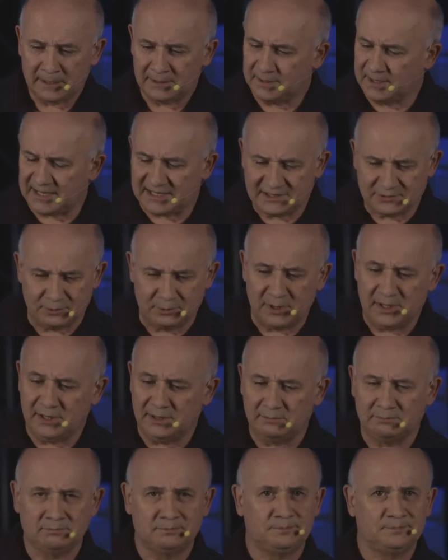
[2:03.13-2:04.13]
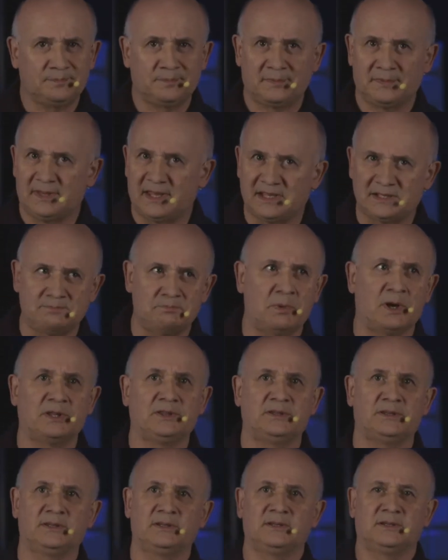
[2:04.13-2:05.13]
next week, next
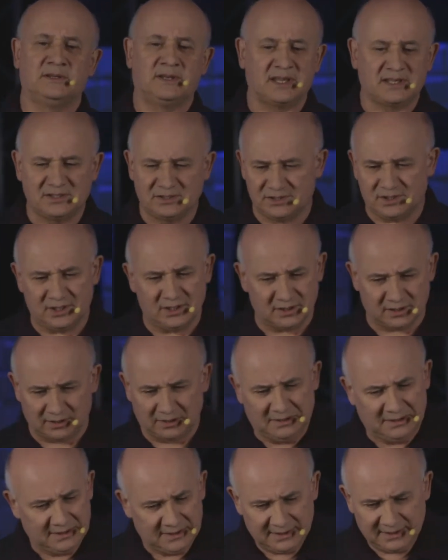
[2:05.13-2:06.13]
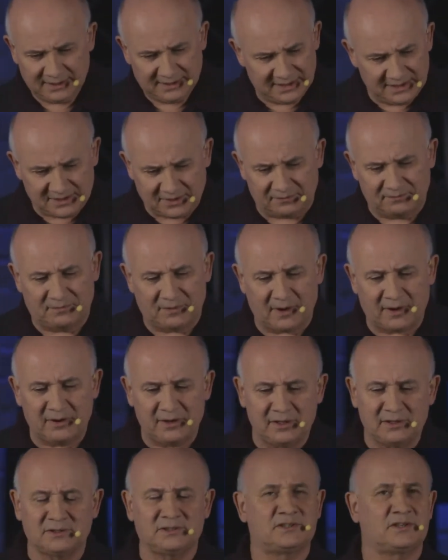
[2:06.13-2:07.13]
month, next year? These are
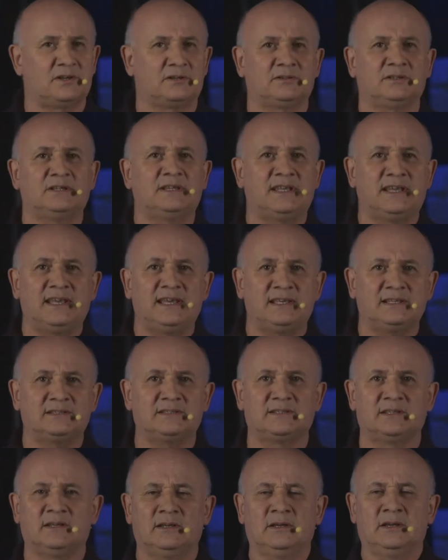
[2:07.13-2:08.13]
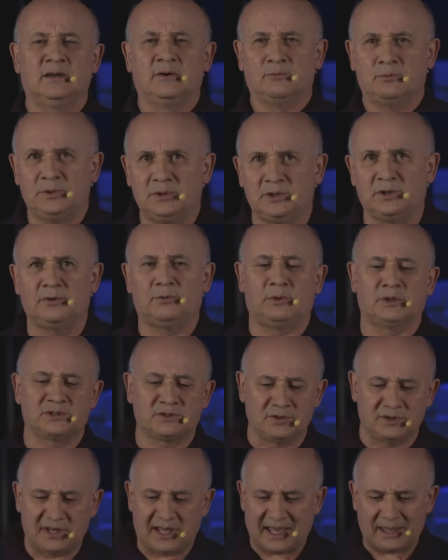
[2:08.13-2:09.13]
very uncertain days. We don't know
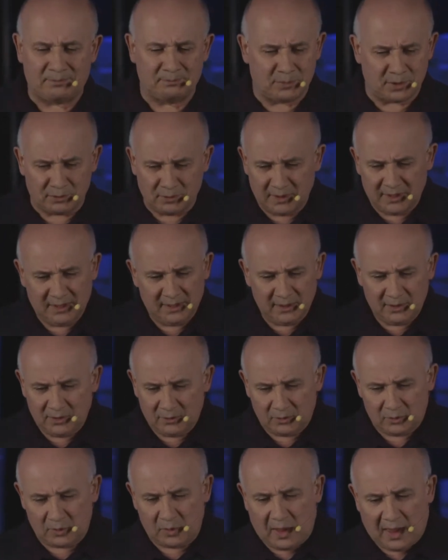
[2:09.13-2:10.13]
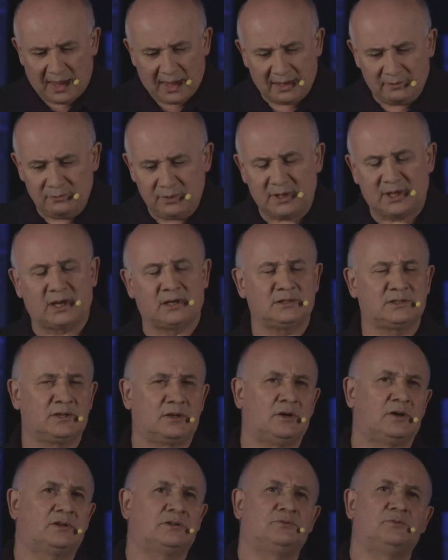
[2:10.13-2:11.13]
what's going to happen, but in regards to
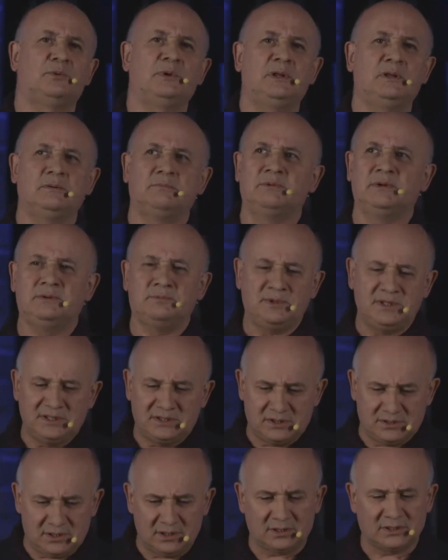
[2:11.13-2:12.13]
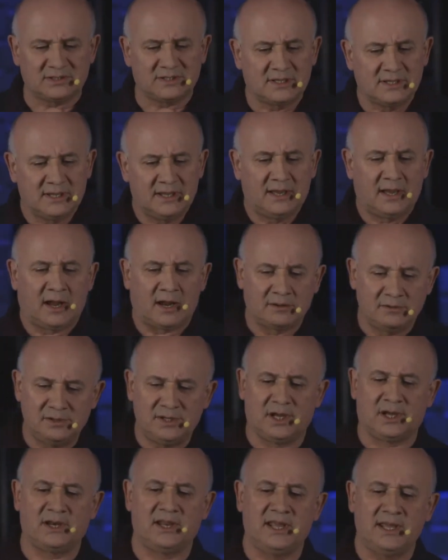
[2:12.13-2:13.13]
God's will, we just are
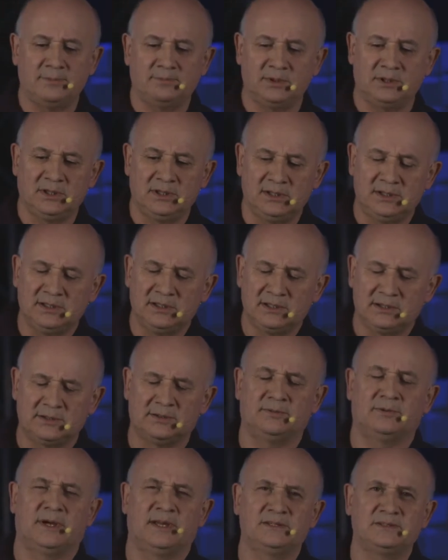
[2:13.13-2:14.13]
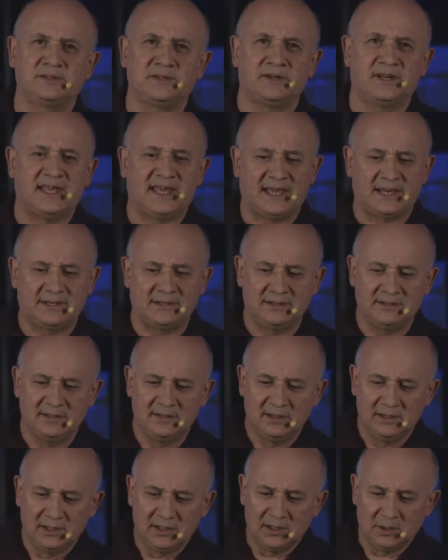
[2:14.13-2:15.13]
not able to answer that.
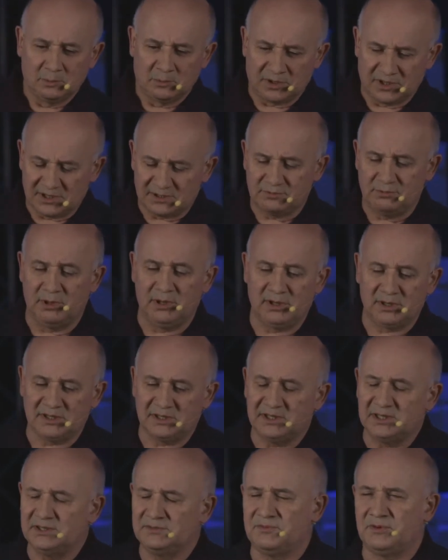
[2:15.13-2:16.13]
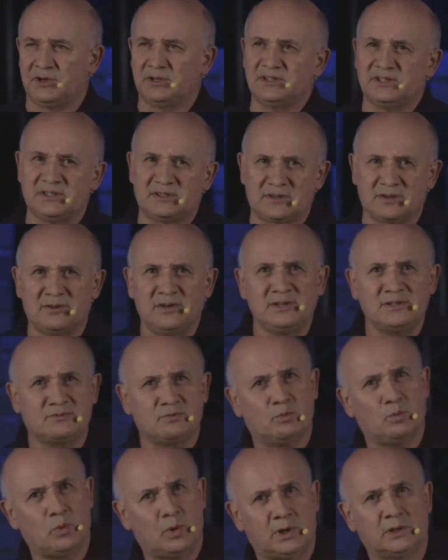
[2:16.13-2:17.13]
But as we look at these verses, there is
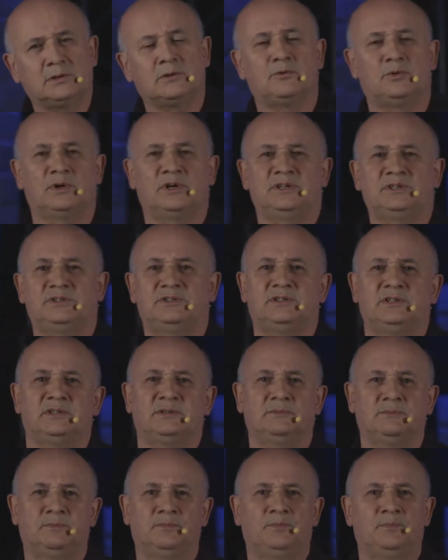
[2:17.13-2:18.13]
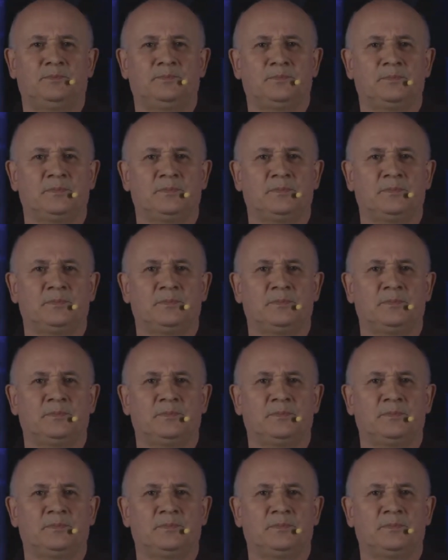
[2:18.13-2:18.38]
one question